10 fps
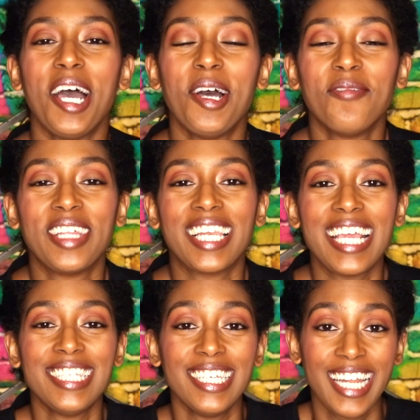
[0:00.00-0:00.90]
of the
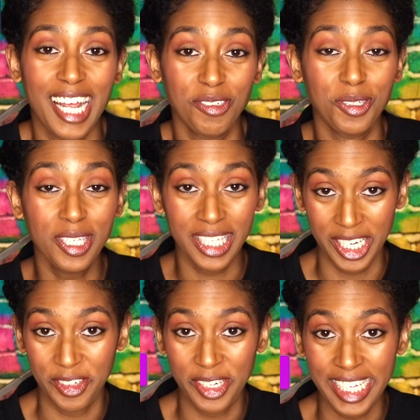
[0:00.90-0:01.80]
Lazy Natural
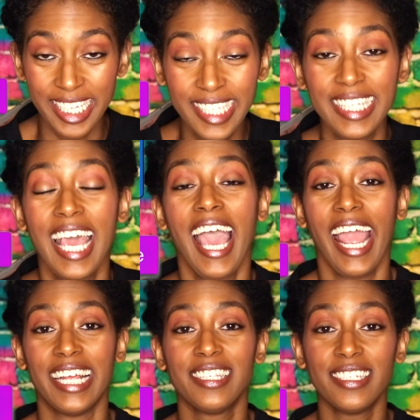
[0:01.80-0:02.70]
series,
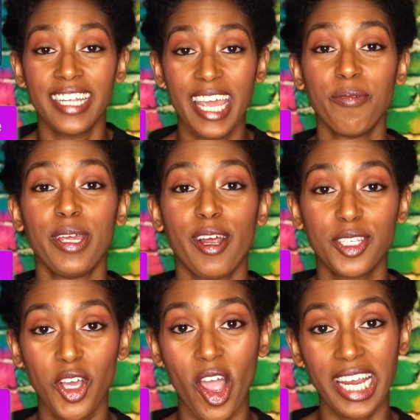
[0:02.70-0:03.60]
and today we
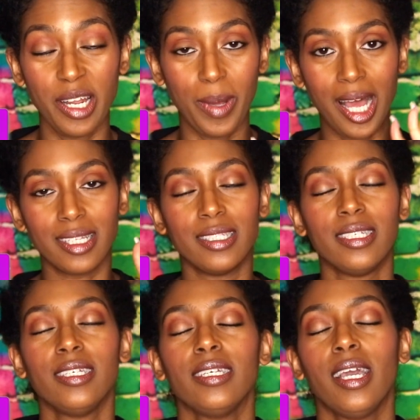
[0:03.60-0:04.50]
are talking about
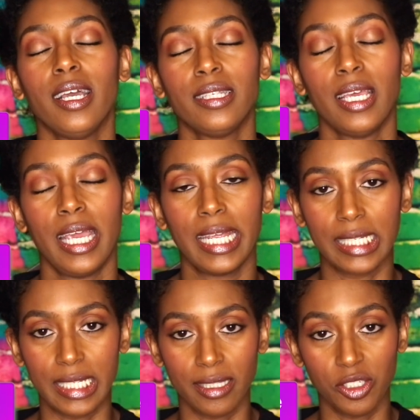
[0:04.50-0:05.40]

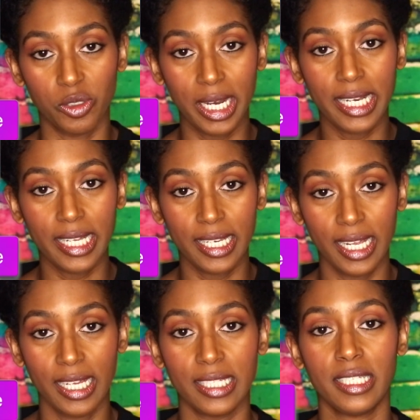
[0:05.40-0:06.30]
detangling, the dreaded
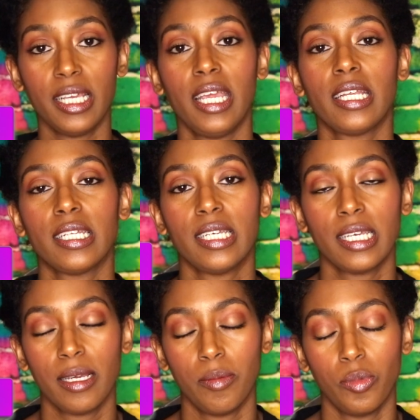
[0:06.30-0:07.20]

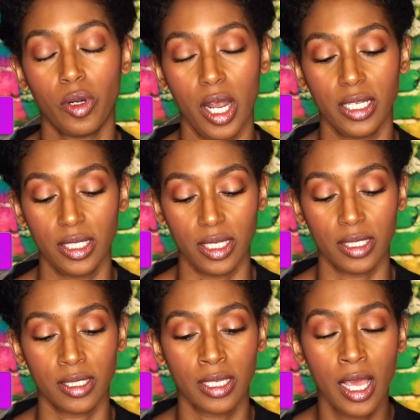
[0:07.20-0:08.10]
detangling
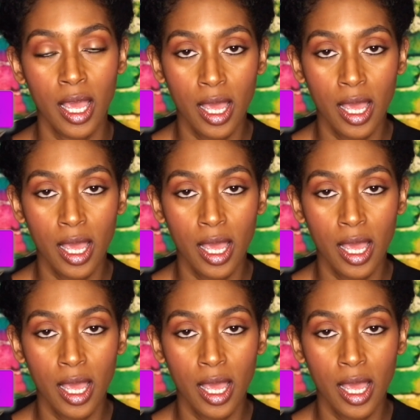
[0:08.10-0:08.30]
process.